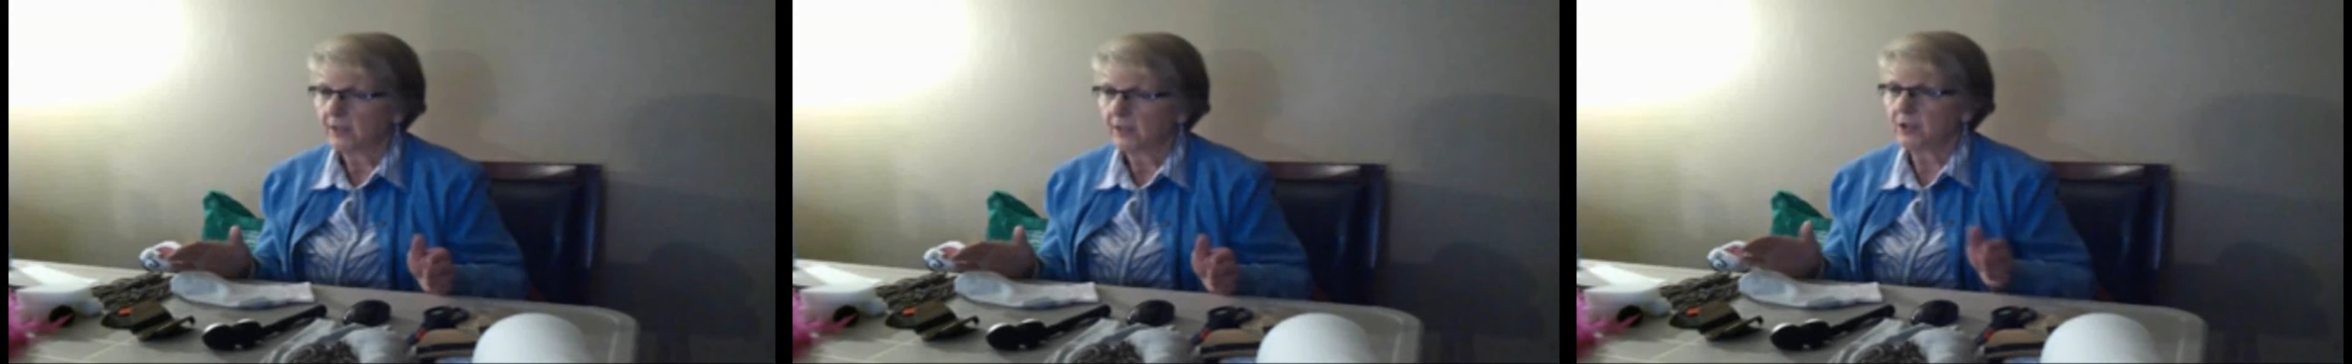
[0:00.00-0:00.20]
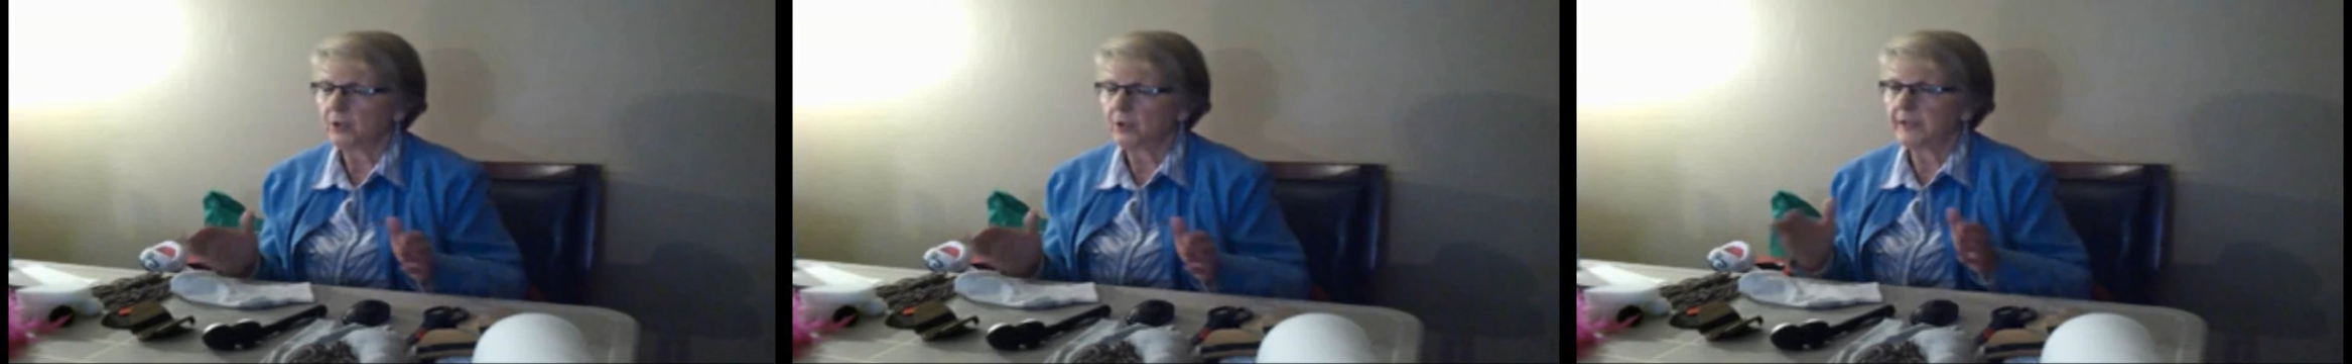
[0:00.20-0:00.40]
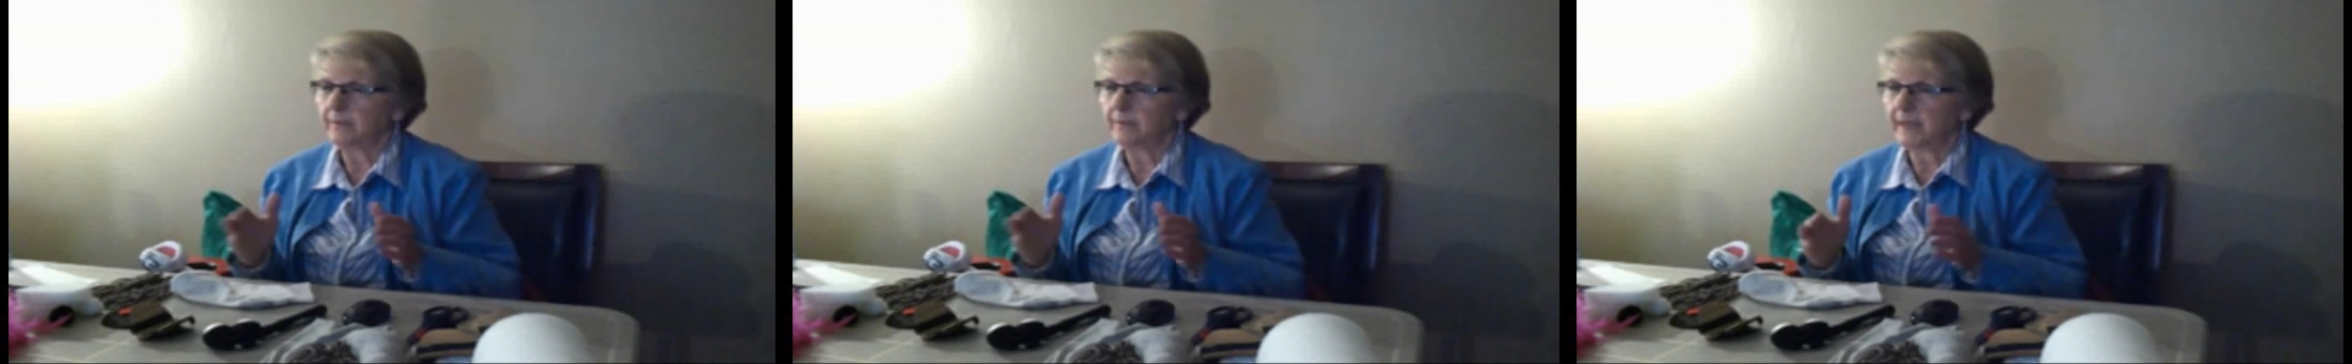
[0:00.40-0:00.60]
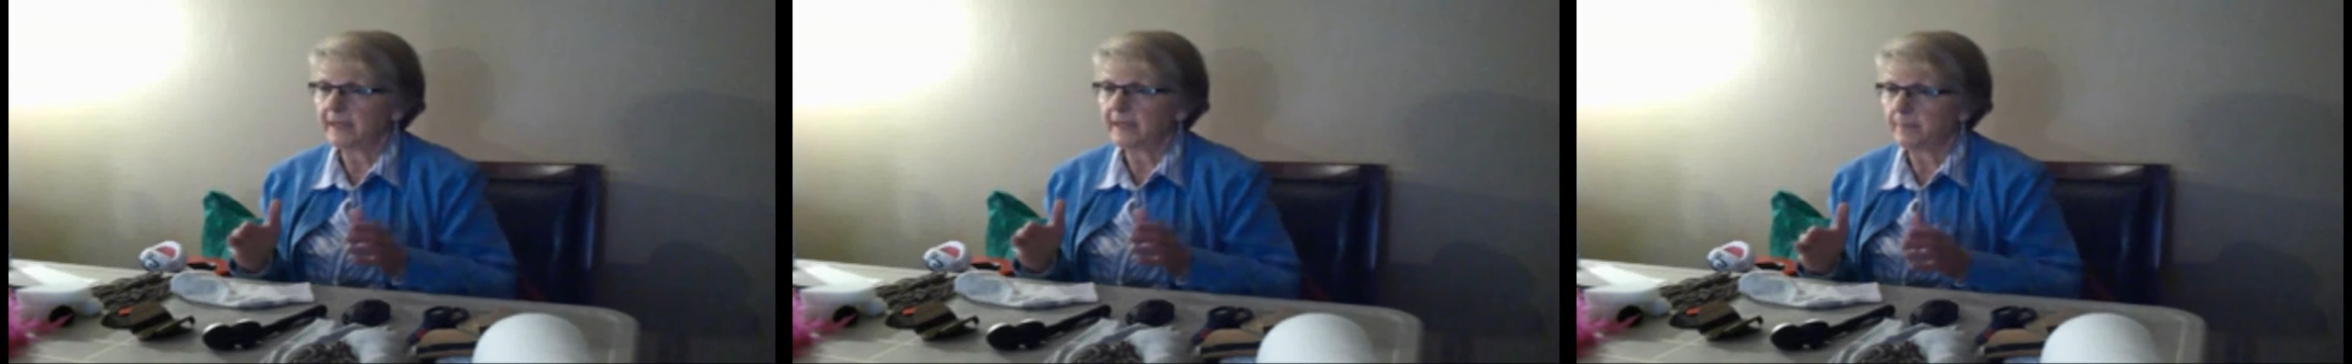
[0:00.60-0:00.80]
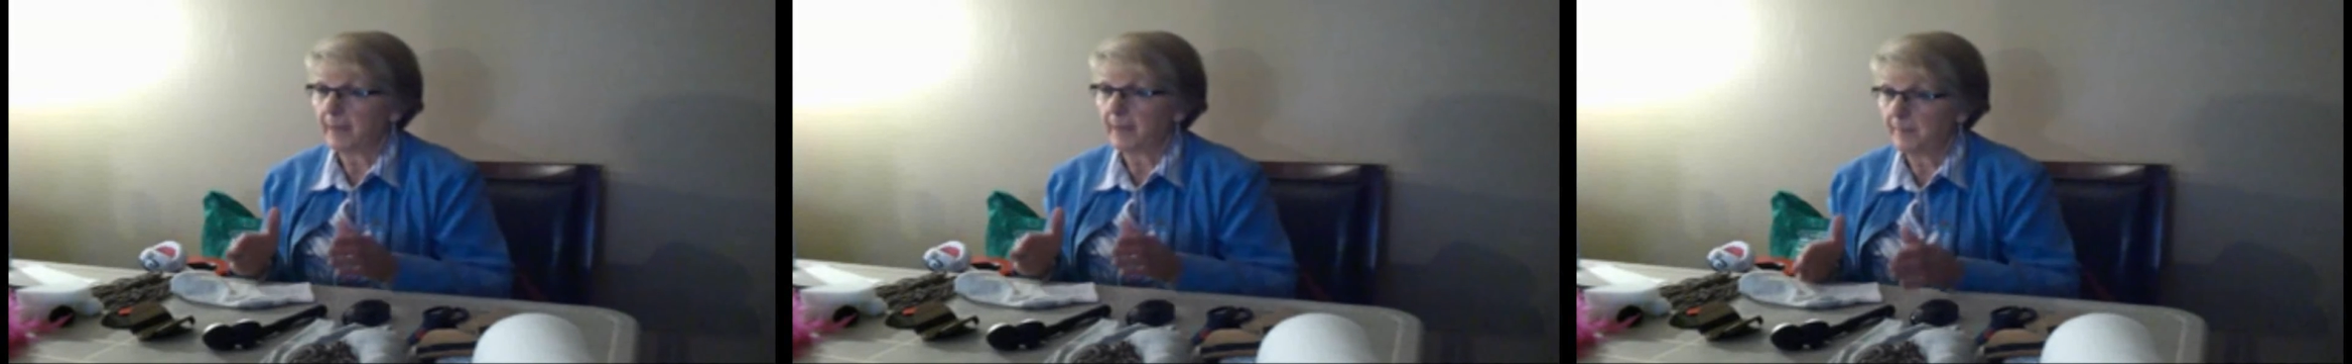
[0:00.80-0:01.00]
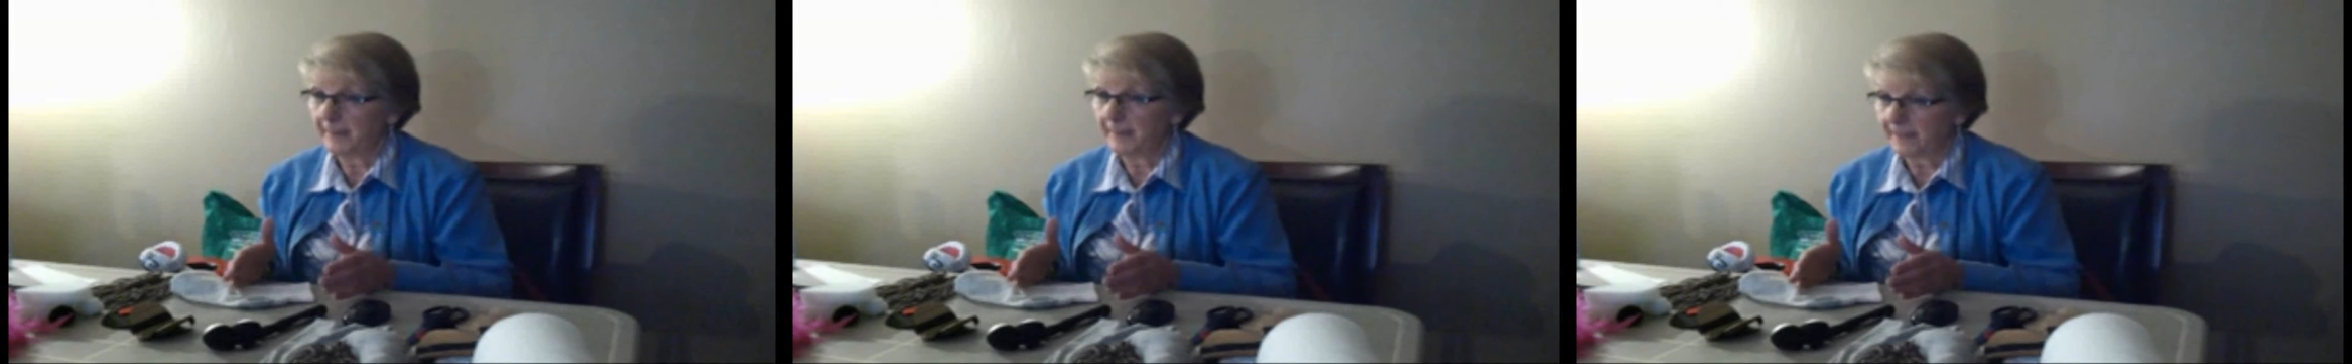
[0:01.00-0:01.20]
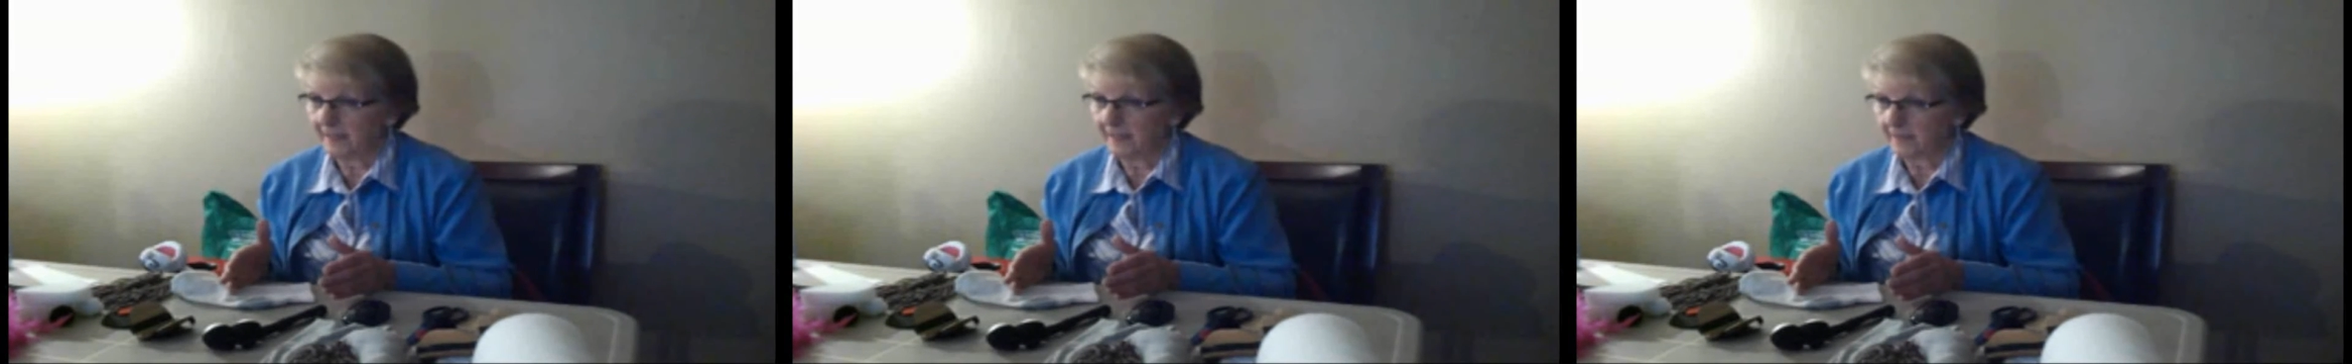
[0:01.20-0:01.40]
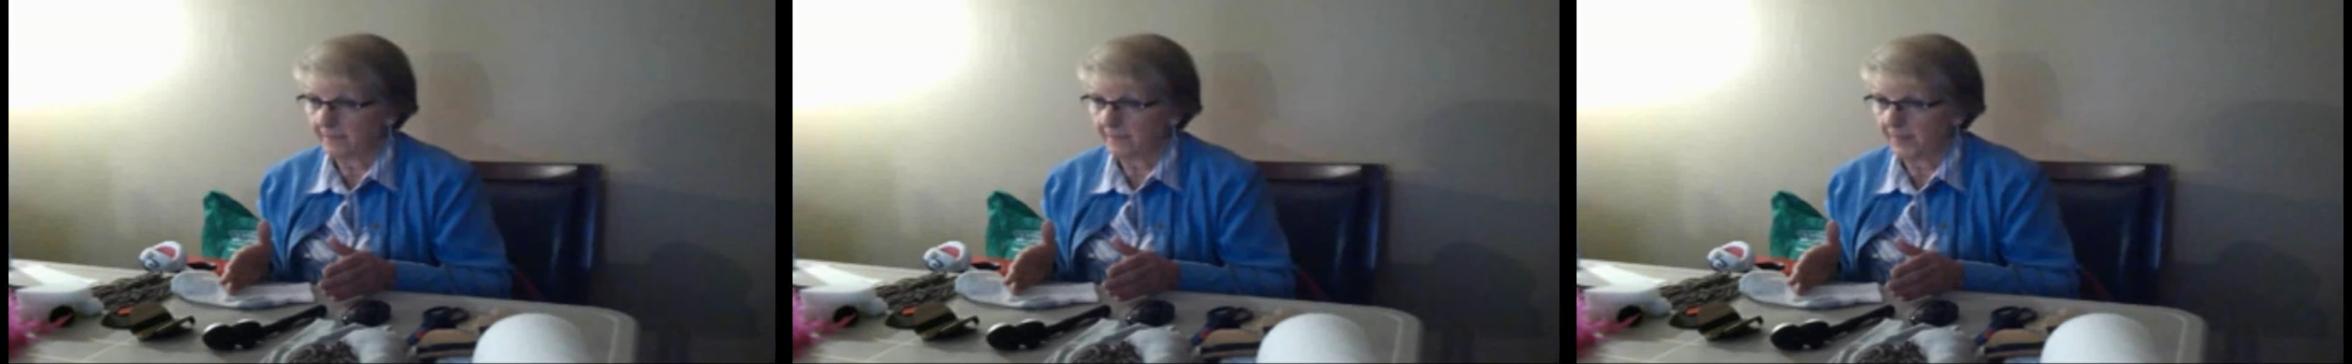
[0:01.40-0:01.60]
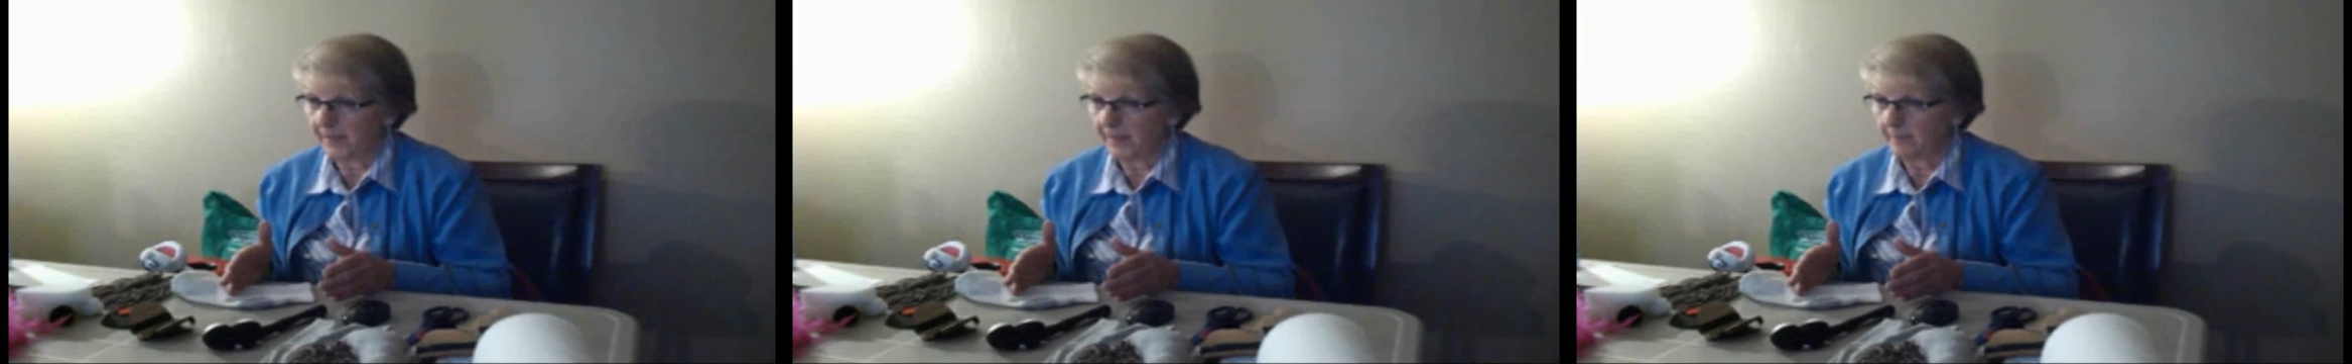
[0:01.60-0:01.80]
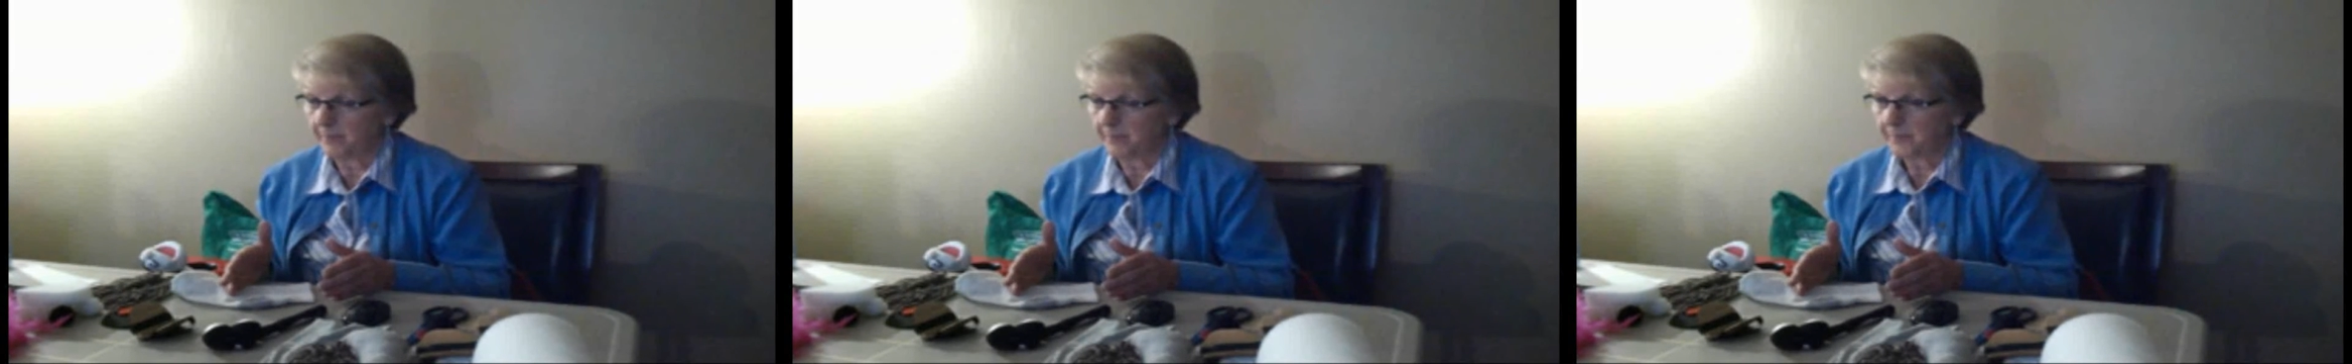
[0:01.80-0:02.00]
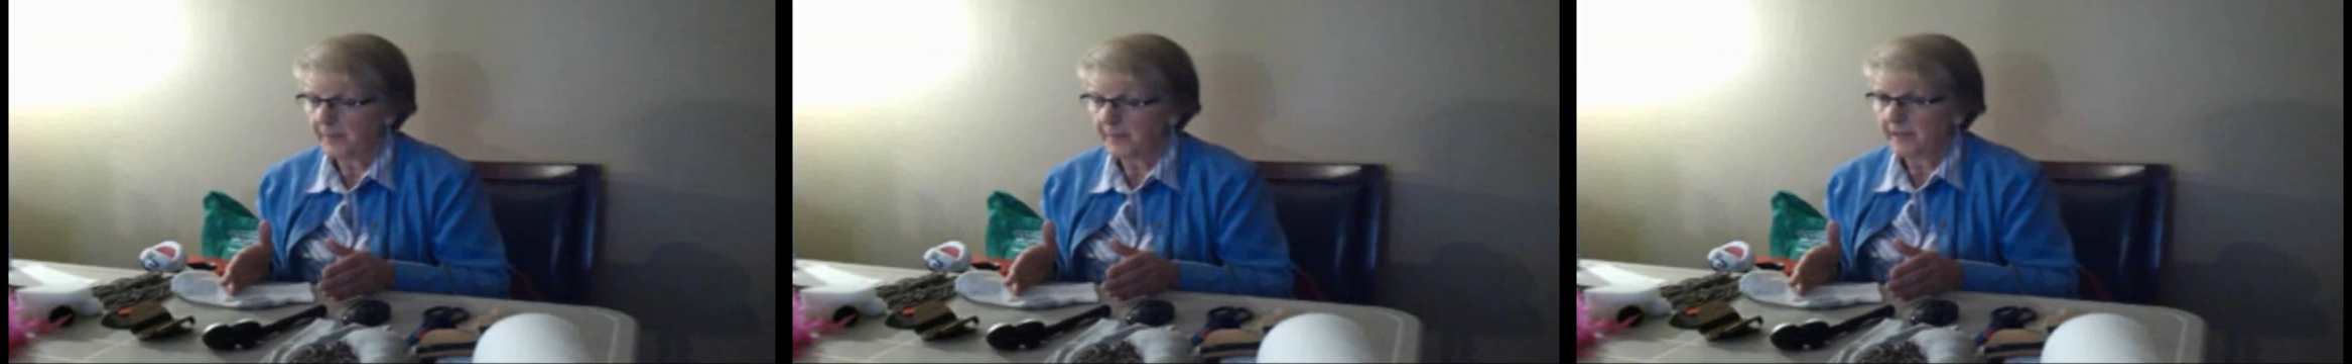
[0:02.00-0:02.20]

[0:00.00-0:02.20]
you can make a puppet out of them